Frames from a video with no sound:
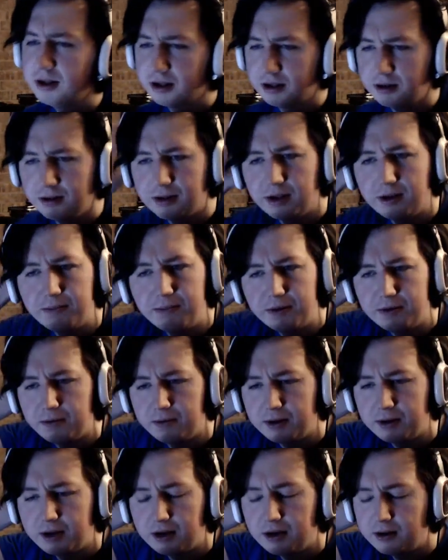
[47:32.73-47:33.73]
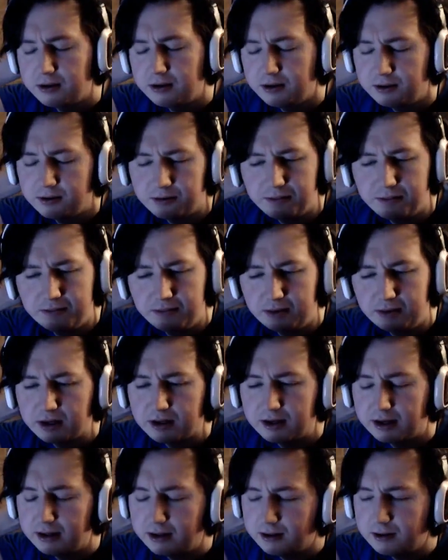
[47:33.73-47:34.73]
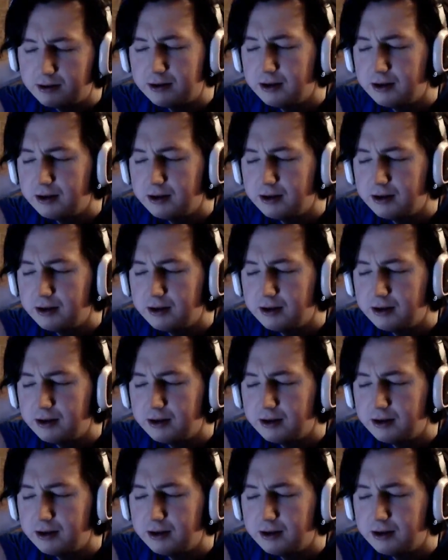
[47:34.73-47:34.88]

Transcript: you said between characters, like dialogue.